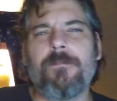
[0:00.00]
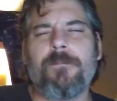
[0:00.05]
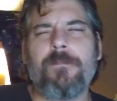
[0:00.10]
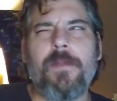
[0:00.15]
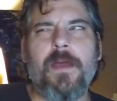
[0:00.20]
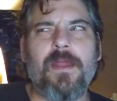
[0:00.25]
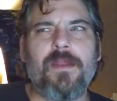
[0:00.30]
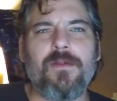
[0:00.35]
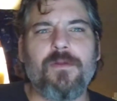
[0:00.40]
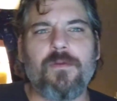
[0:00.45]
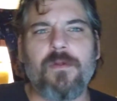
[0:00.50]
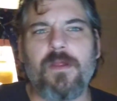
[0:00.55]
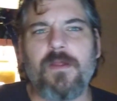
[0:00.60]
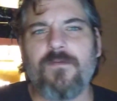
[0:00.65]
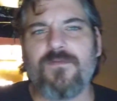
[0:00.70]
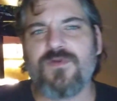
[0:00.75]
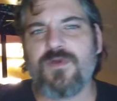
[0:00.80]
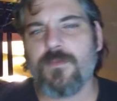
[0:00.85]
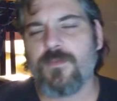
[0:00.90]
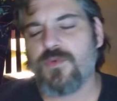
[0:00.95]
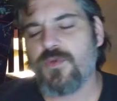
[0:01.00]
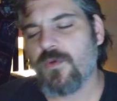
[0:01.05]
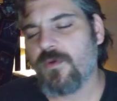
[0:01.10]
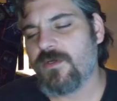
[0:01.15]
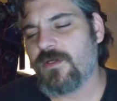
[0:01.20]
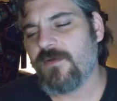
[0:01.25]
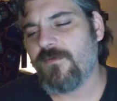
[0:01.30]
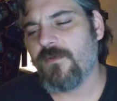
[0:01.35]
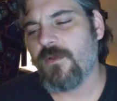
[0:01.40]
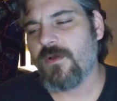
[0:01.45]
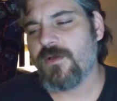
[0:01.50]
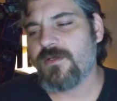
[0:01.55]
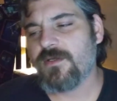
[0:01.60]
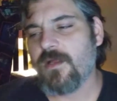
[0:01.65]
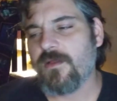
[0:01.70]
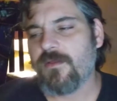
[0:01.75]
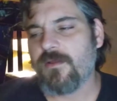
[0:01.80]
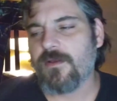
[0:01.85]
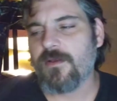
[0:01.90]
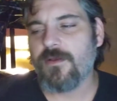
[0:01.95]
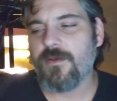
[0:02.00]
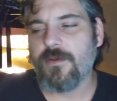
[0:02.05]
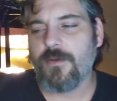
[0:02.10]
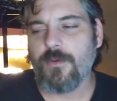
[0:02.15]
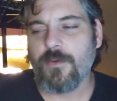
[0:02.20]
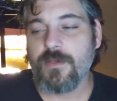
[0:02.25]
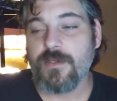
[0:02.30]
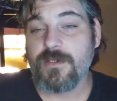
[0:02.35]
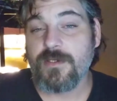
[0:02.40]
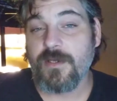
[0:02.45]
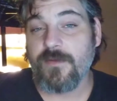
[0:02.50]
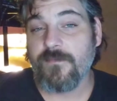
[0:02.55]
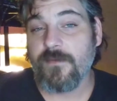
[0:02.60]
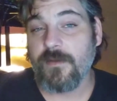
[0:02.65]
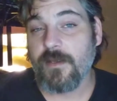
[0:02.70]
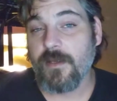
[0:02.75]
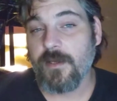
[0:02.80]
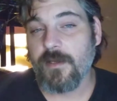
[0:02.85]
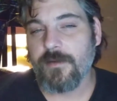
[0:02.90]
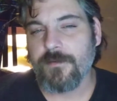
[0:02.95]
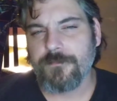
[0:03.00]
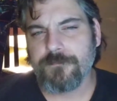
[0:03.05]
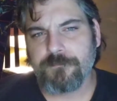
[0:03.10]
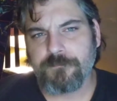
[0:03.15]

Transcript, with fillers: pedigree of some sort, even though it has nothing to do with Stephen King.